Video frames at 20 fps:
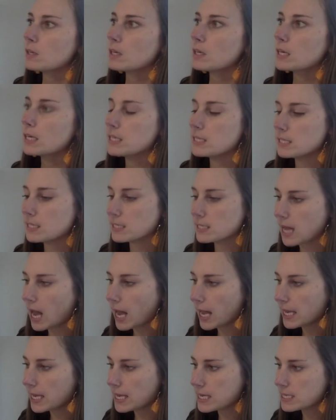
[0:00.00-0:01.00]

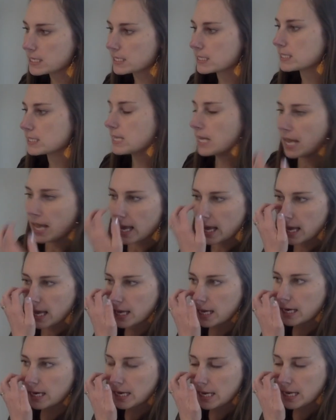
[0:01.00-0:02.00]
concise,
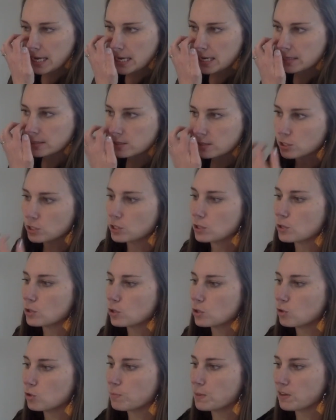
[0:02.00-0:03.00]
it needs to
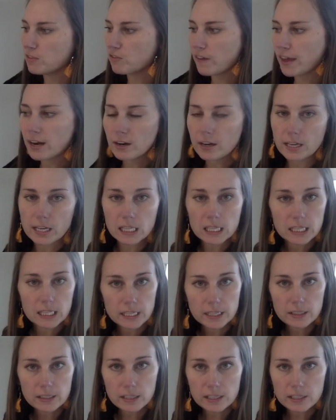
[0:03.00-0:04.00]
be very
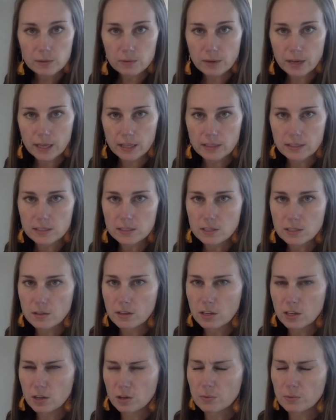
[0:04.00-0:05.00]
clearly written so
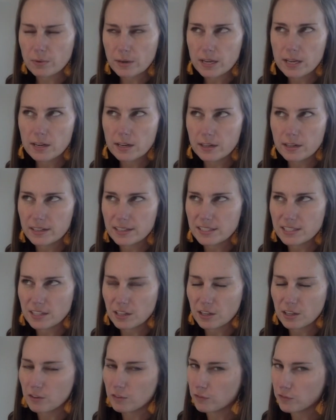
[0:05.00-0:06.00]
that your reader isn't
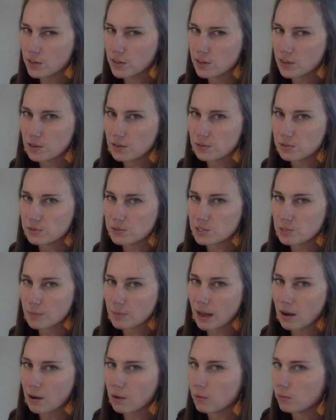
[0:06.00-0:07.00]
confused
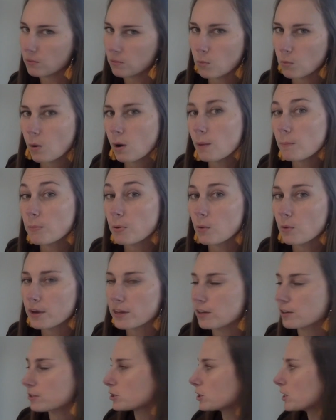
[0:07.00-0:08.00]
about what point
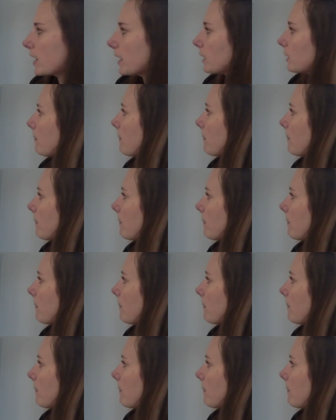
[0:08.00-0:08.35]
you're trying